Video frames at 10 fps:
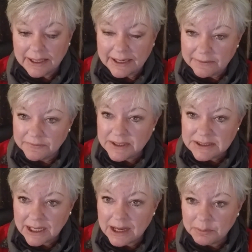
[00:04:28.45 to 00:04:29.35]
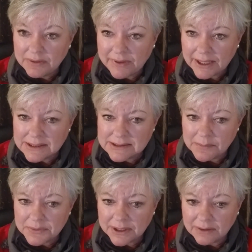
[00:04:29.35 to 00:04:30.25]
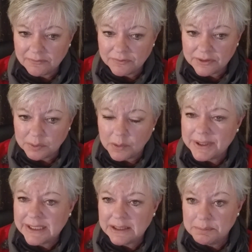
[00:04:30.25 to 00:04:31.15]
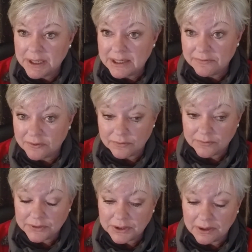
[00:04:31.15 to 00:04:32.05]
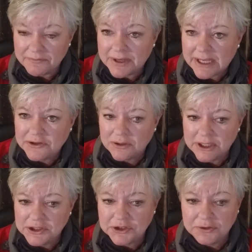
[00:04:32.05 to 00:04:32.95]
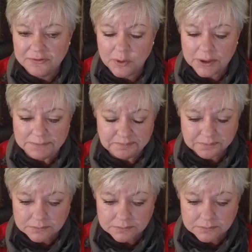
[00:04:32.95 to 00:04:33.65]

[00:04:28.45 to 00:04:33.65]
every time we've had something where we needed money for, a financial issue for